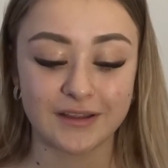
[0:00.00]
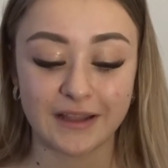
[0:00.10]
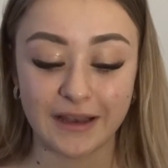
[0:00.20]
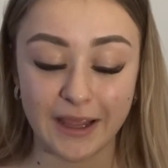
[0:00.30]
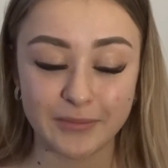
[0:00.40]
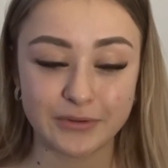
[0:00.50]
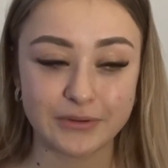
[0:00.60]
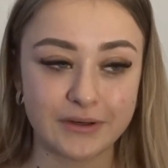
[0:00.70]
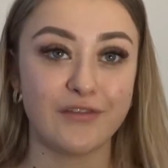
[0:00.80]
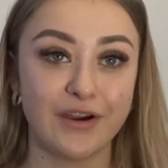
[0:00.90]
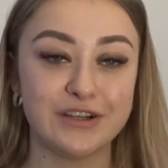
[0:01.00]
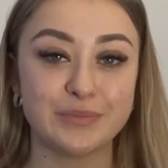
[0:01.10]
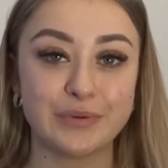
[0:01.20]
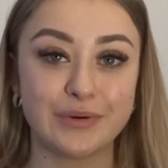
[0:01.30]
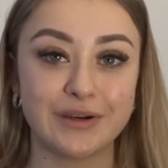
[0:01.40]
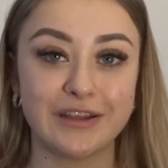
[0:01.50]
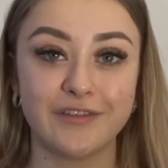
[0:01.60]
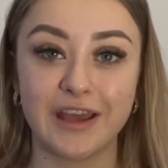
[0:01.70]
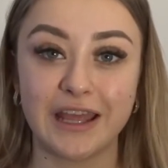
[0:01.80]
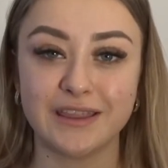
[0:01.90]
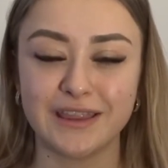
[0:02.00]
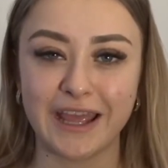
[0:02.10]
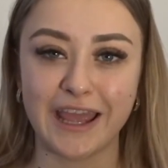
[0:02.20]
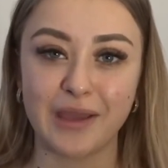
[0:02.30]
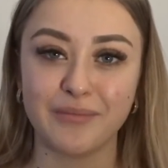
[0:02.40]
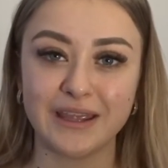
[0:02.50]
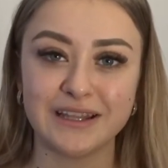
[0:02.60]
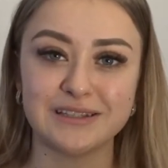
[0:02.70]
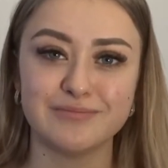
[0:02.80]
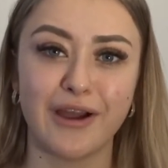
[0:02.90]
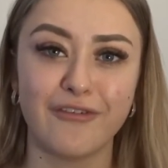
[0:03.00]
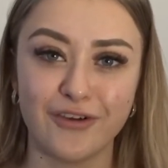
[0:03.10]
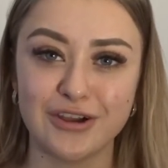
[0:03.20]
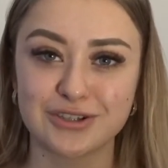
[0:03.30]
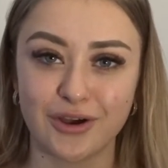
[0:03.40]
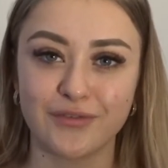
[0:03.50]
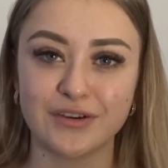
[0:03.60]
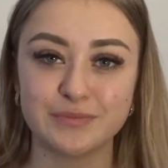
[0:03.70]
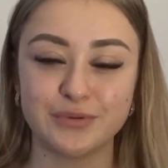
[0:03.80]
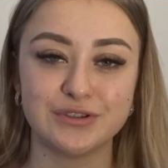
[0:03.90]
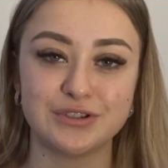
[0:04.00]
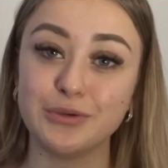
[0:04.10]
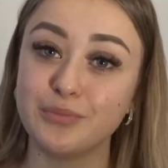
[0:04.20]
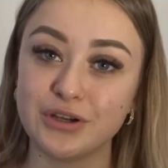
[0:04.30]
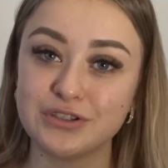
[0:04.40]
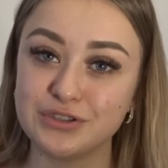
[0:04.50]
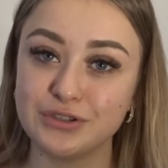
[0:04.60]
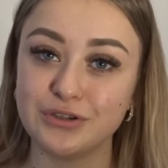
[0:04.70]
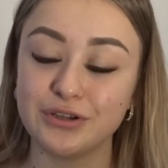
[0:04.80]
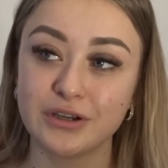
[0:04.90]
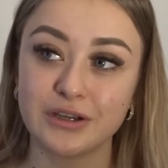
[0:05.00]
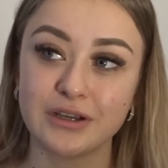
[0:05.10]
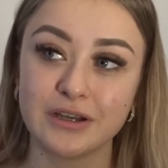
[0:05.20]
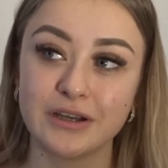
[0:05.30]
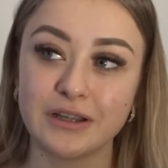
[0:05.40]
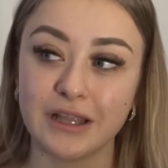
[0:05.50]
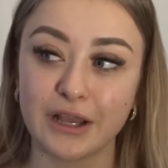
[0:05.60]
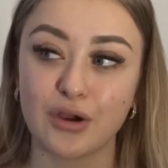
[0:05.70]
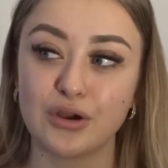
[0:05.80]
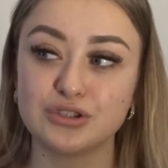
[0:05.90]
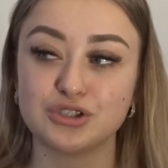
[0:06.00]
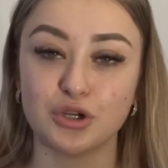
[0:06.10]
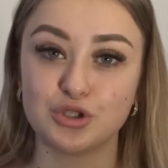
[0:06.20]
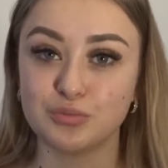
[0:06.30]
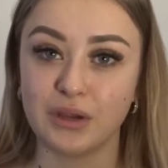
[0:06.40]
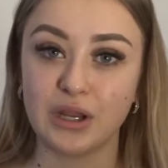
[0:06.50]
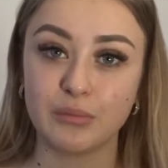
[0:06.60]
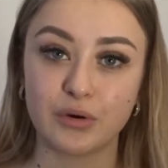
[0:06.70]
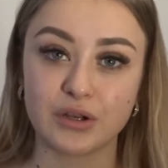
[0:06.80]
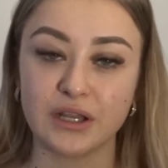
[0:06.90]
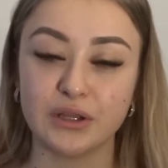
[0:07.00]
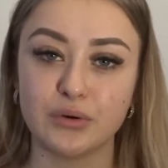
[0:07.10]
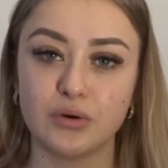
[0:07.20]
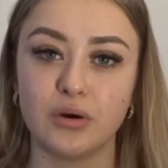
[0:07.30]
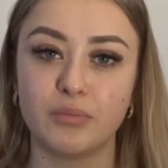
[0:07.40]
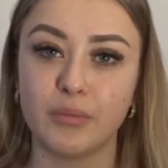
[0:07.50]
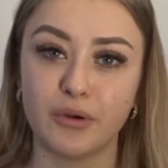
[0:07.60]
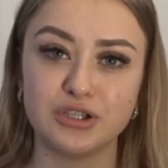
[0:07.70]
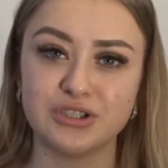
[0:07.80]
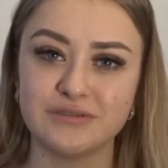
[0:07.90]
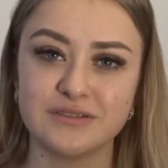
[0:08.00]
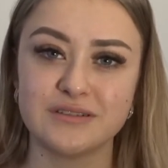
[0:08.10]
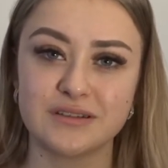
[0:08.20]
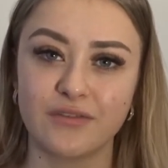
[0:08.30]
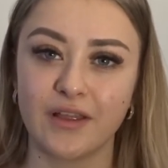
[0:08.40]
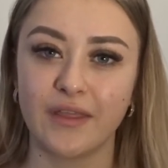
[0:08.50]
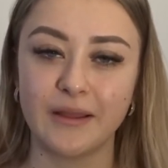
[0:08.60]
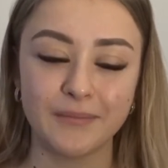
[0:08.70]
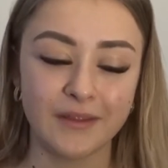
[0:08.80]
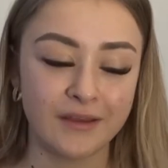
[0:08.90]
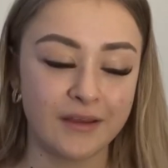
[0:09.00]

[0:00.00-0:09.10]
the label. They're very supportive and they gave me my first confidence boost to pursue like social media modeling or promotions and stuff like that.